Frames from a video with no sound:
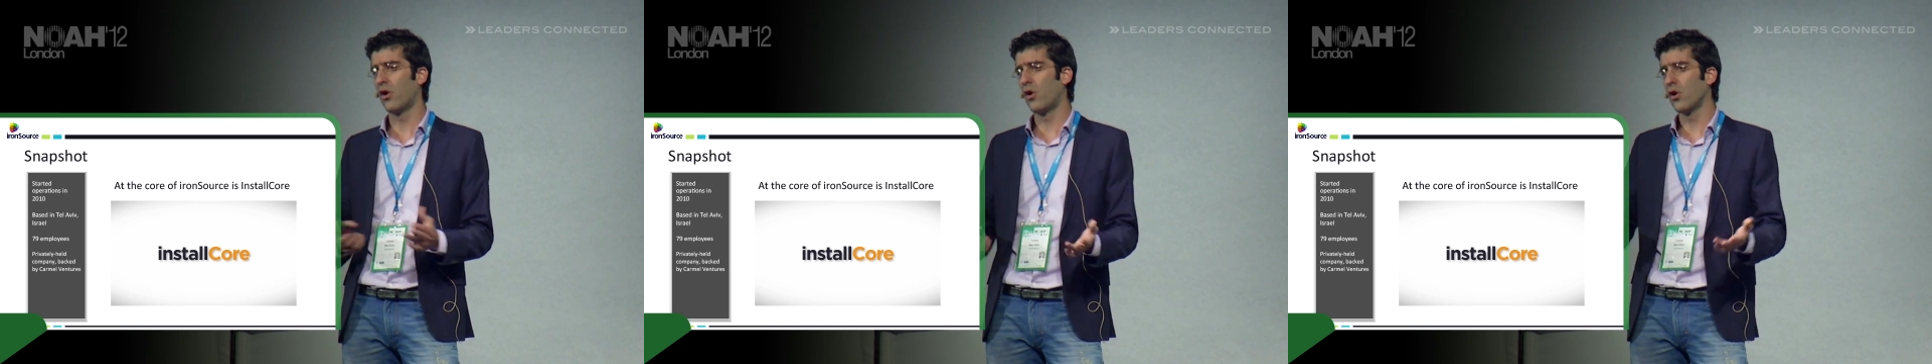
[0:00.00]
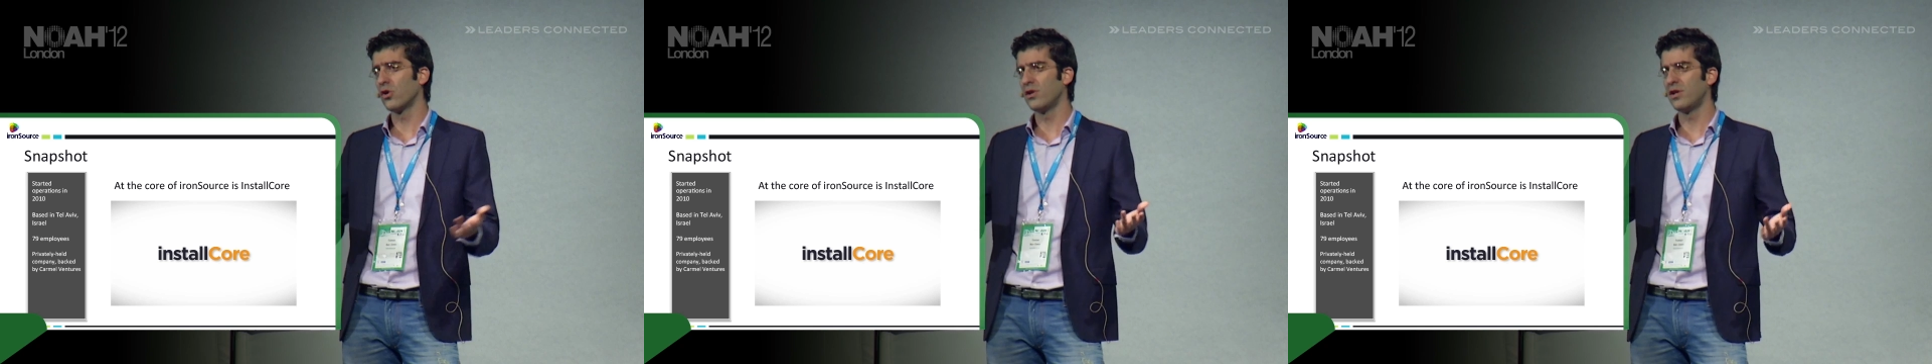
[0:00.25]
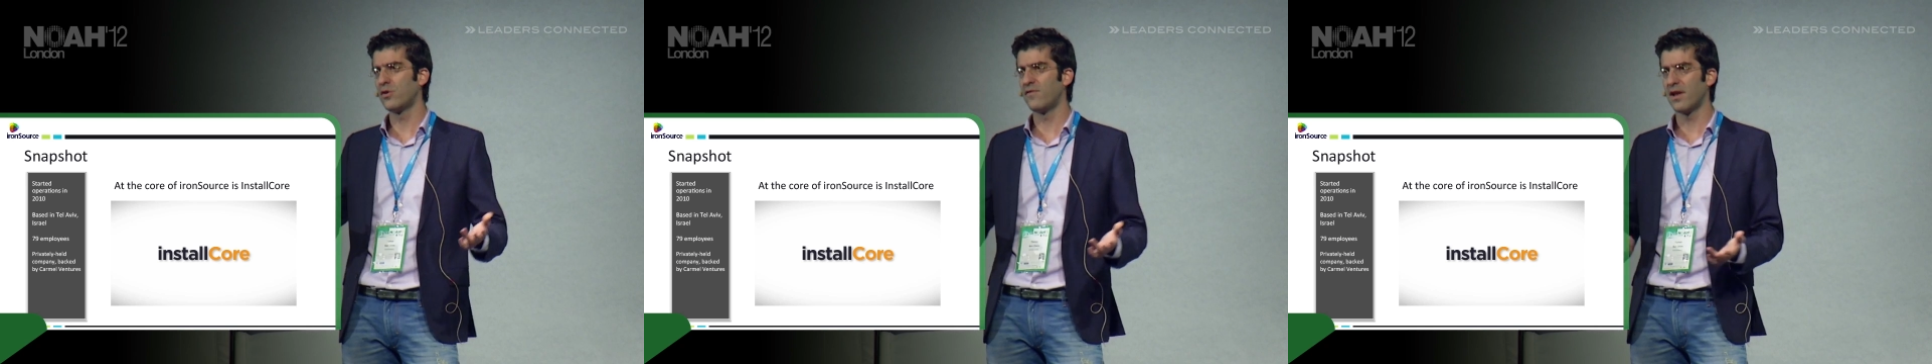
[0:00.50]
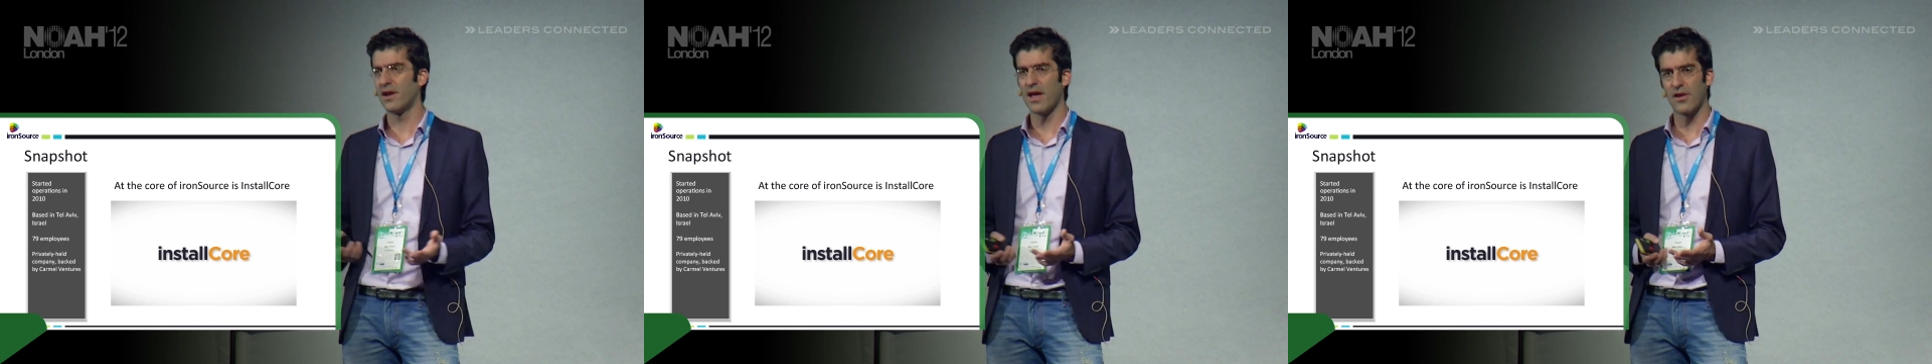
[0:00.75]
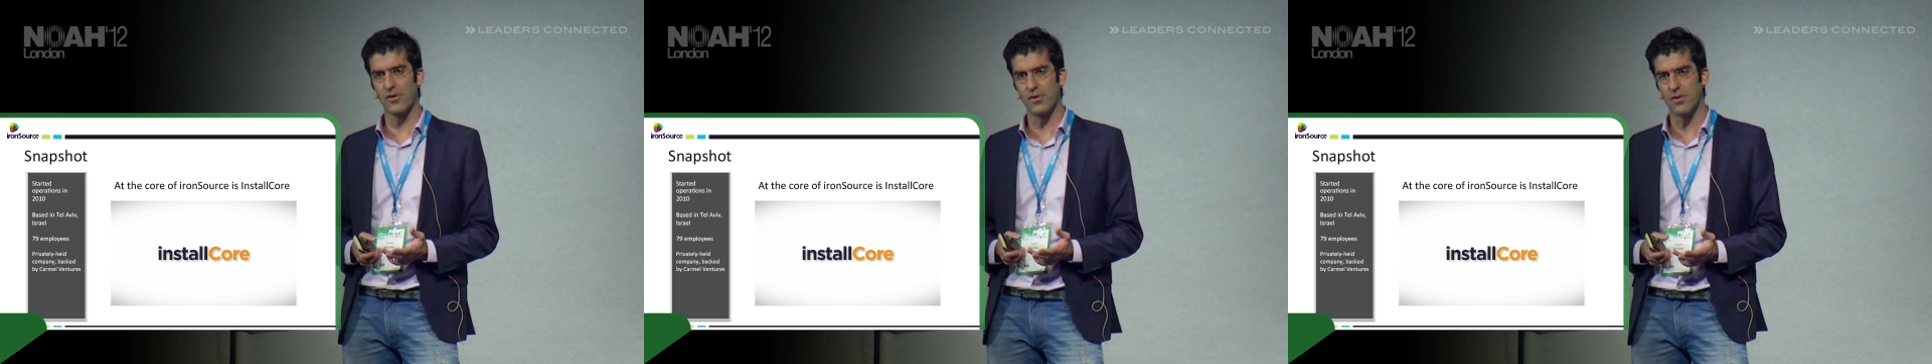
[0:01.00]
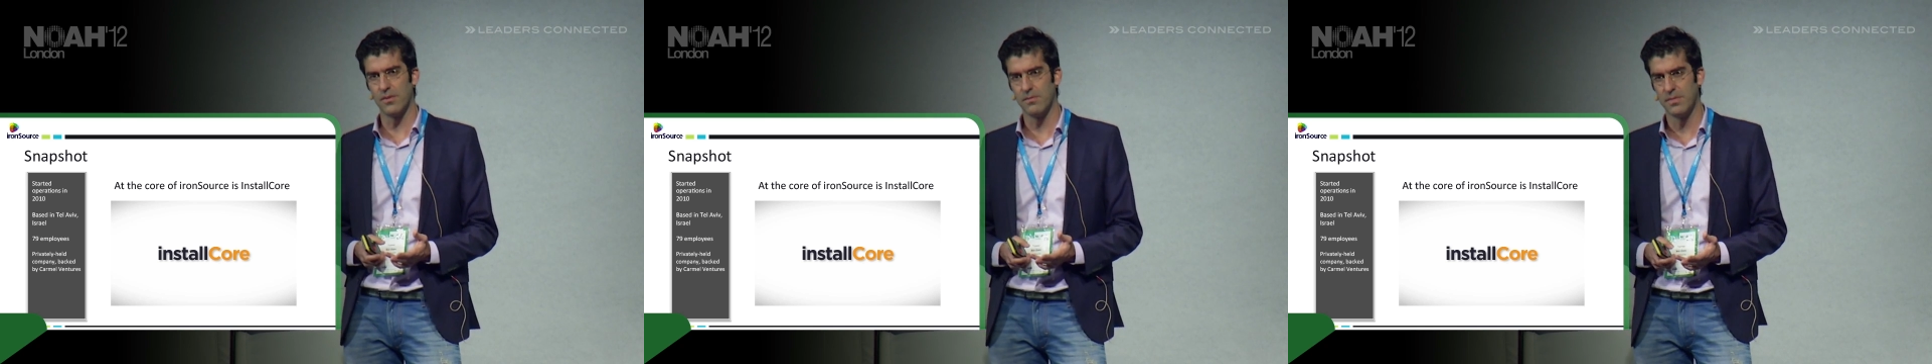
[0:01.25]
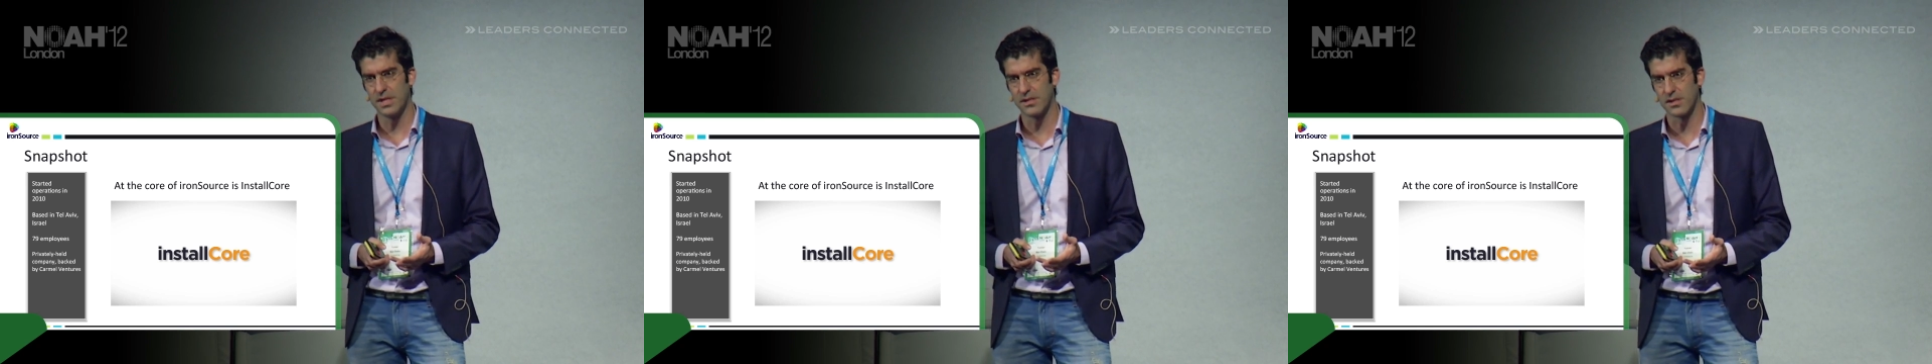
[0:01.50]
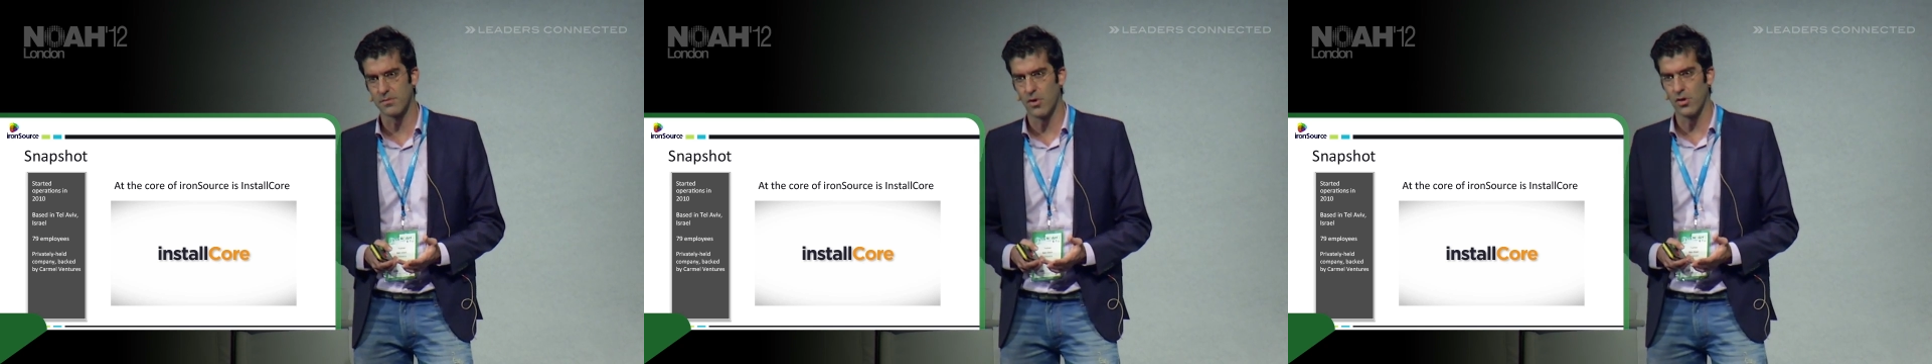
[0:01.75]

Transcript: Or you need to find another business